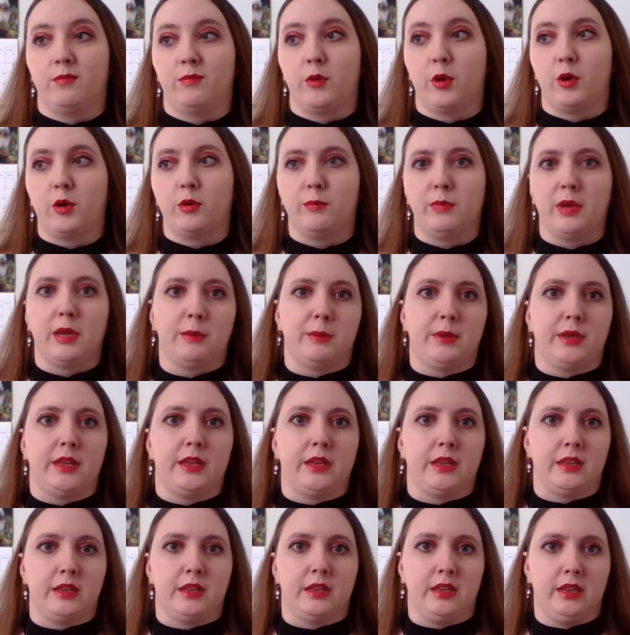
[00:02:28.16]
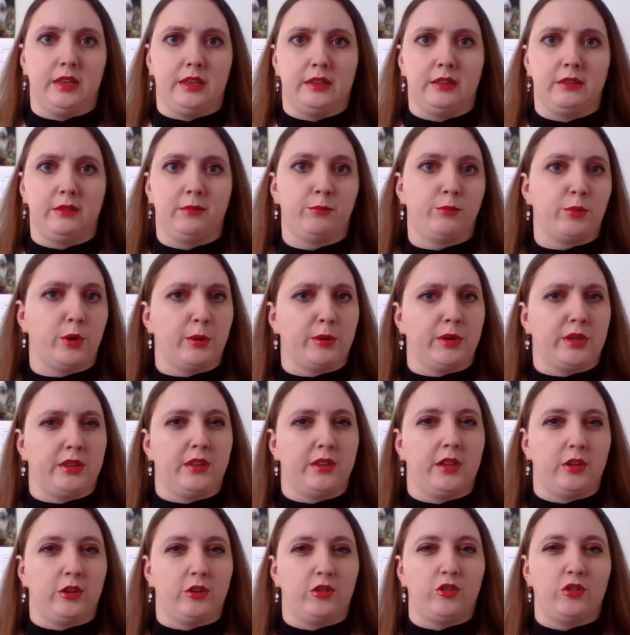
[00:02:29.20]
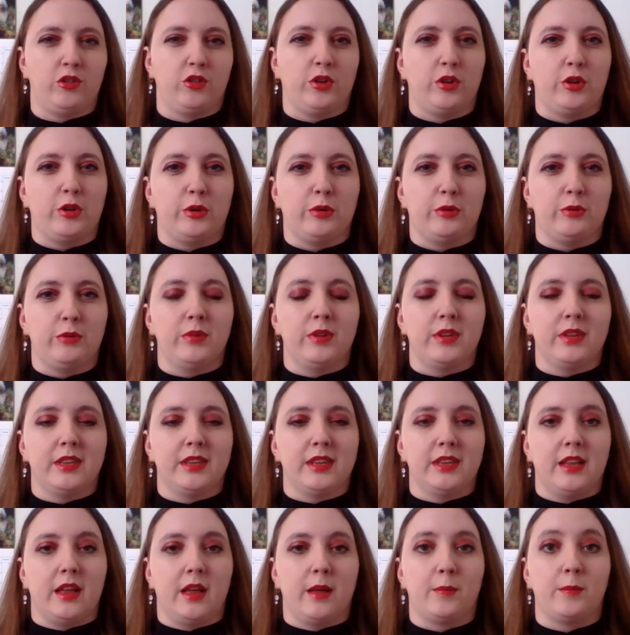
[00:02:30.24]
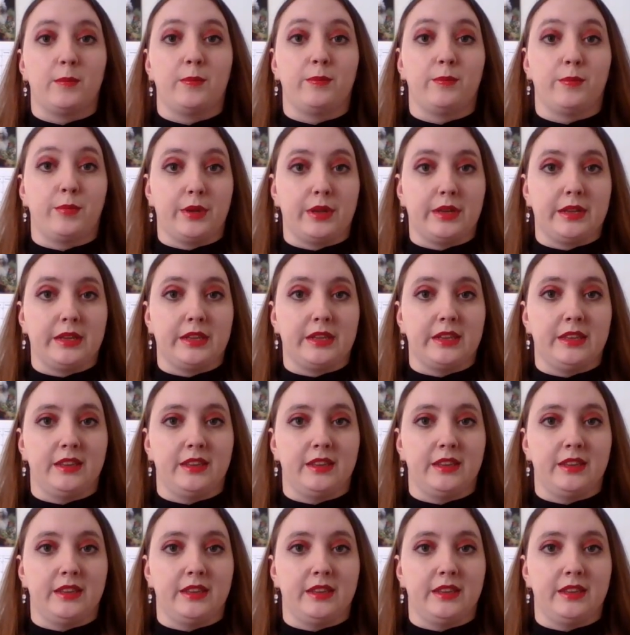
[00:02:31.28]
Or maybe it probably does show, but,